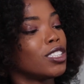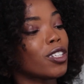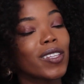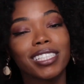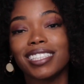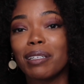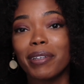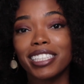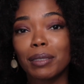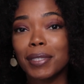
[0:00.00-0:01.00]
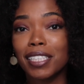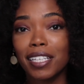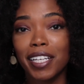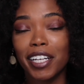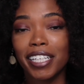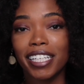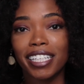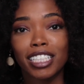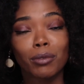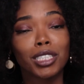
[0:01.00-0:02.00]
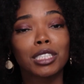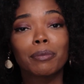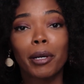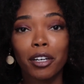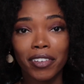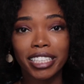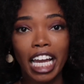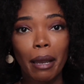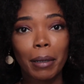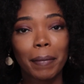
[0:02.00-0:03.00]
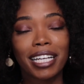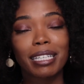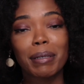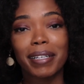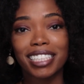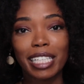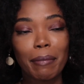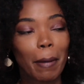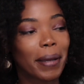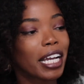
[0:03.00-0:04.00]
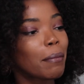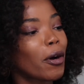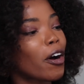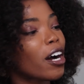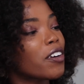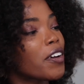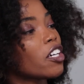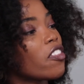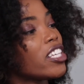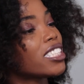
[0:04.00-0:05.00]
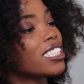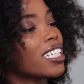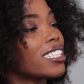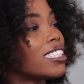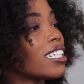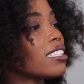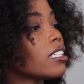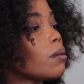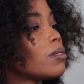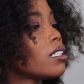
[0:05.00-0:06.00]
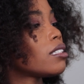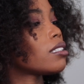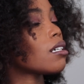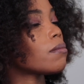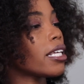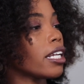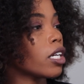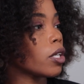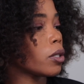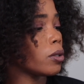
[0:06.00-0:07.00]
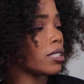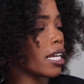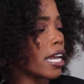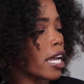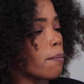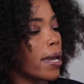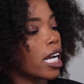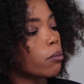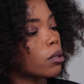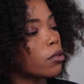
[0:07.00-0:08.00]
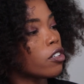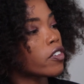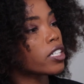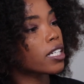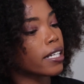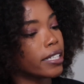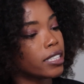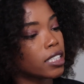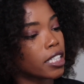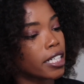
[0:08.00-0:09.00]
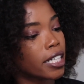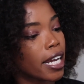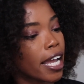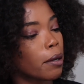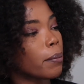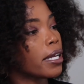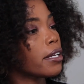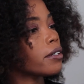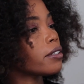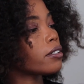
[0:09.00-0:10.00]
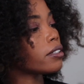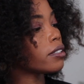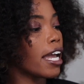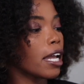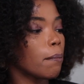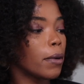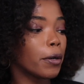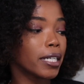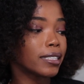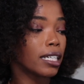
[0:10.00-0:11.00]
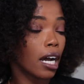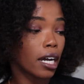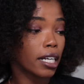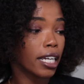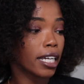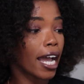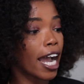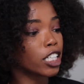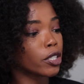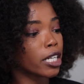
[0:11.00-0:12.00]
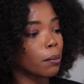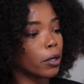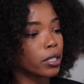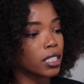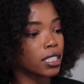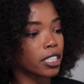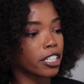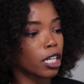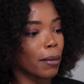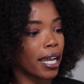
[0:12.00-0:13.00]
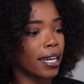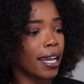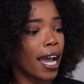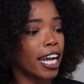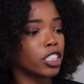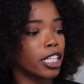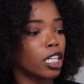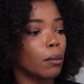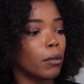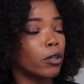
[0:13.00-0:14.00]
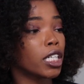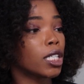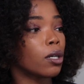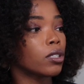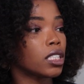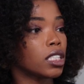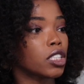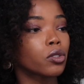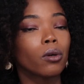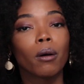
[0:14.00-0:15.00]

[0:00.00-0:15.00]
So they sent me some skincare goodies, which is perfect timing because I'm about to take my makeup off. So this is a 6-step system that includes a makeup remover, cleanser, a peel, a milky tonic, hydrating milky serum, and a hydrating milky lotion to